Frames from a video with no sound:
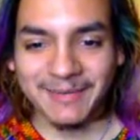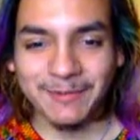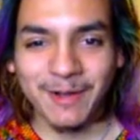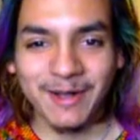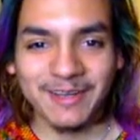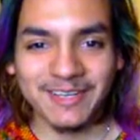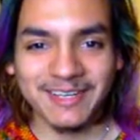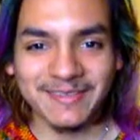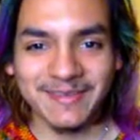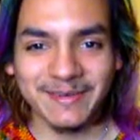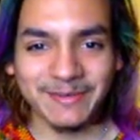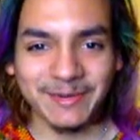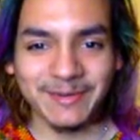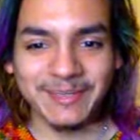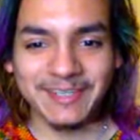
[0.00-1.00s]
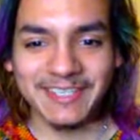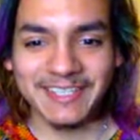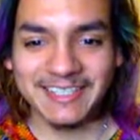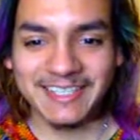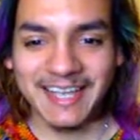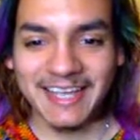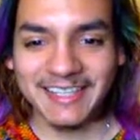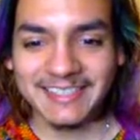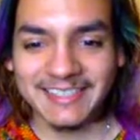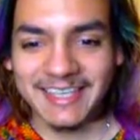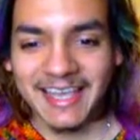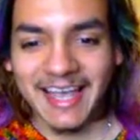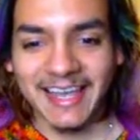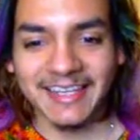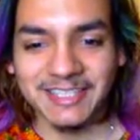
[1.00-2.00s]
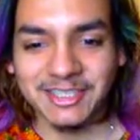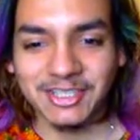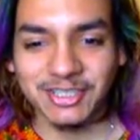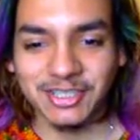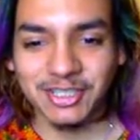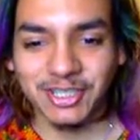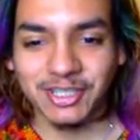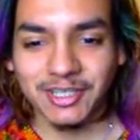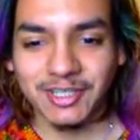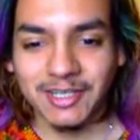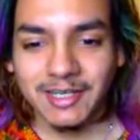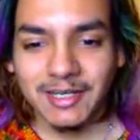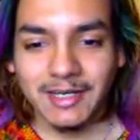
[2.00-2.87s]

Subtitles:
Welcome, everyone. You can guys say hi to Ginger.